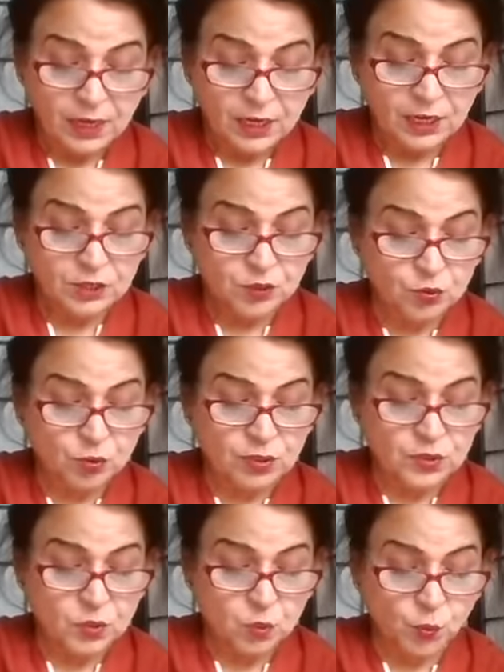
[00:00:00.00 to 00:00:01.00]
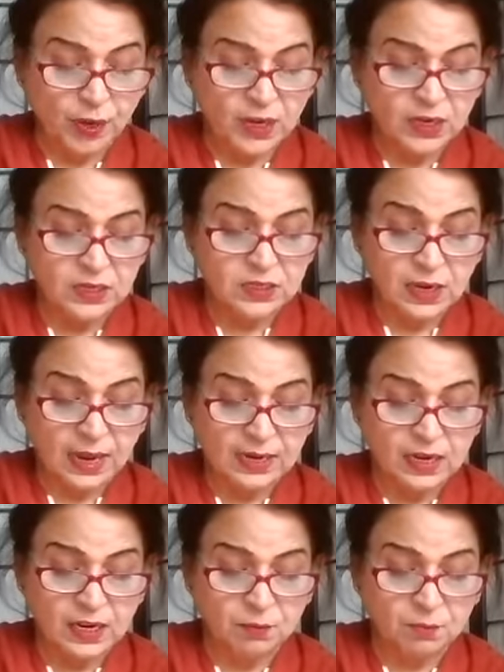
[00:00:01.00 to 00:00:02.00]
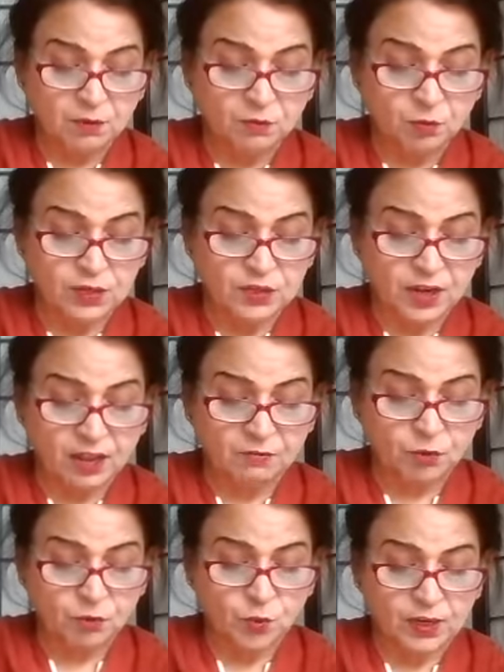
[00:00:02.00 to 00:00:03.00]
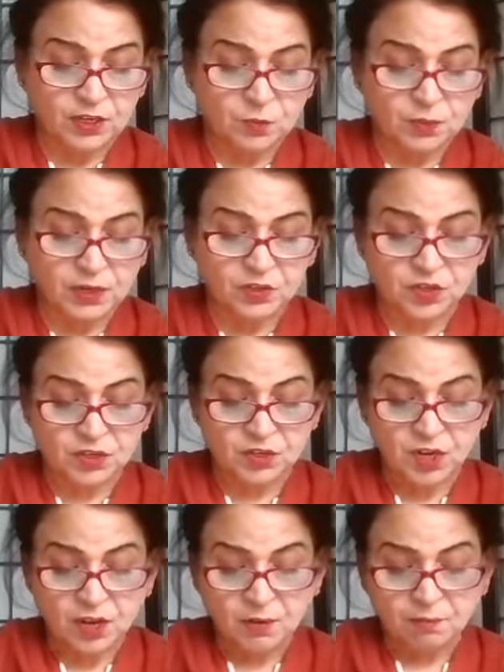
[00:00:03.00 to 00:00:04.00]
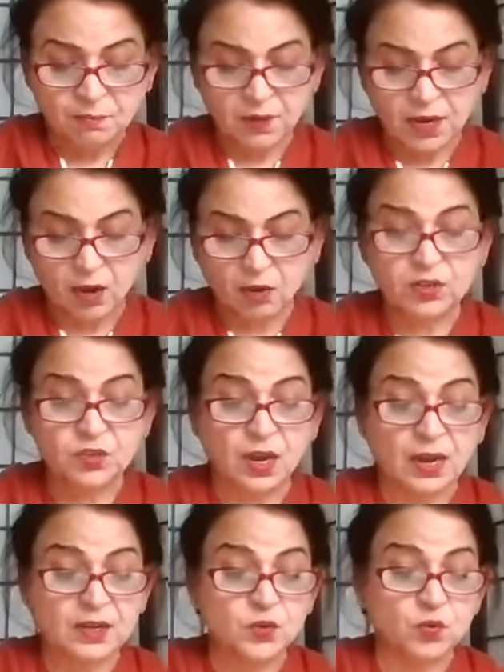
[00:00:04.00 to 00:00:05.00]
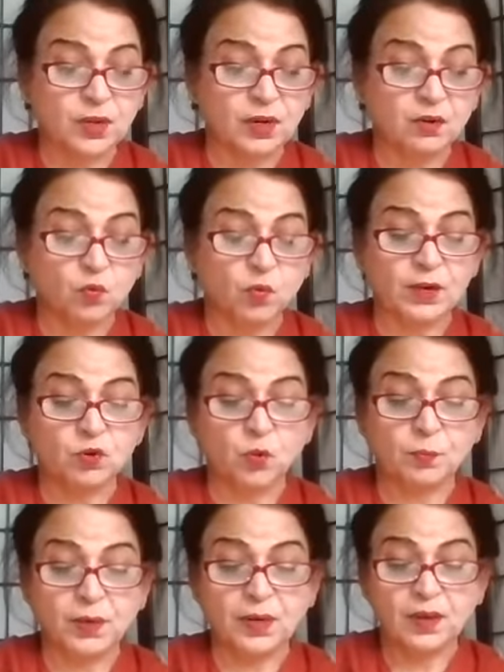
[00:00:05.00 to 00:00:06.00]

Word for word: He stood swaying slightly before his nephew and his ministers, but now his eyes were wide open